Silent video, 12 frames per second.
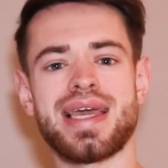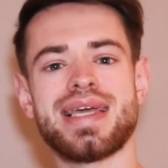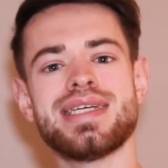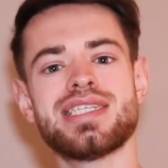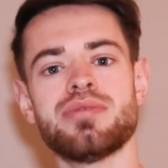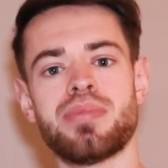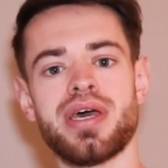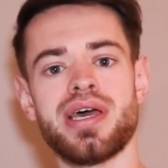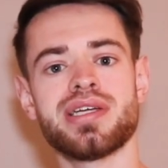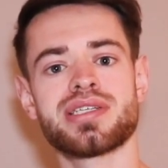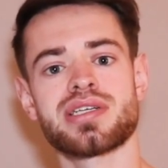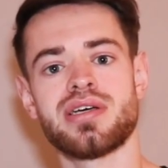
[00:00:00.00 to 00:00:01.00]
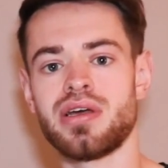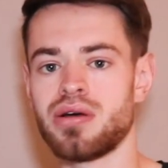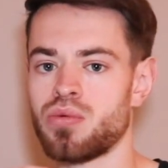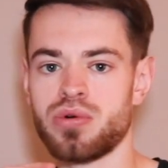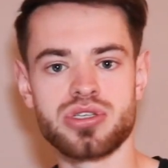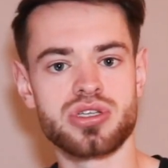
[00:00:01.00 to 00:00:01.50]
easy pace,
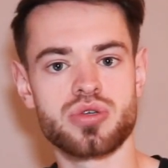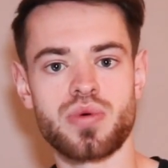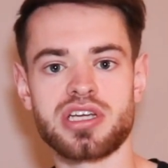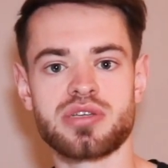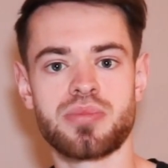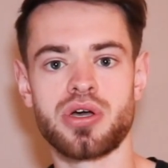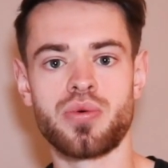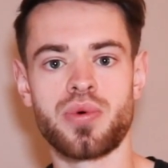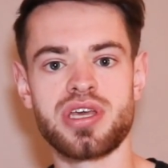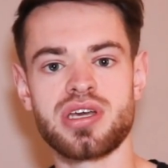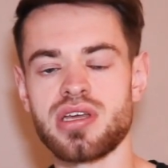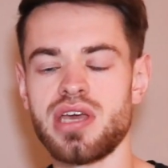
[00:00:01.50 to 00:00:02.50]
once or twice per week.